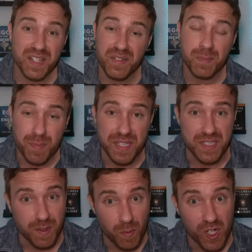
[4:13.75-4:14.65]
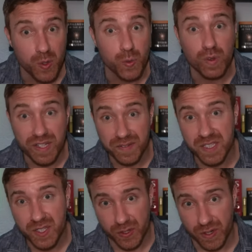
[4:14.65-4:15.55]
Even me, someone who
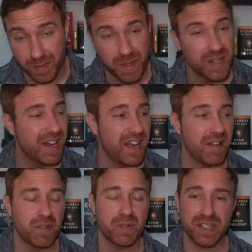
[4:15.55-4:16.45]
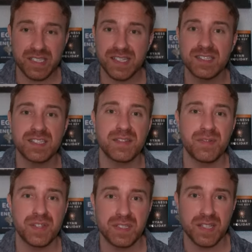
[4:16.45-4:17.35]
lives in Europe, I have a residency
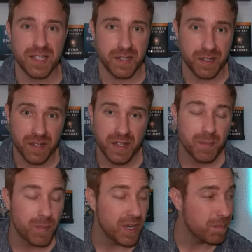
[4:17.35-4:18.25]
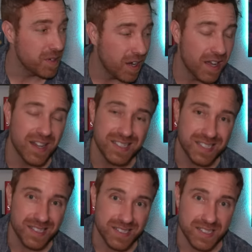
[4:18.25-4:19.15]
visa here, but I'm not a
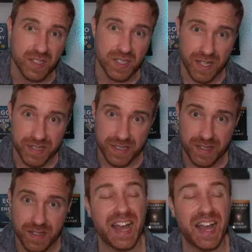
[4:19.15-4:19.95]
citizen yet.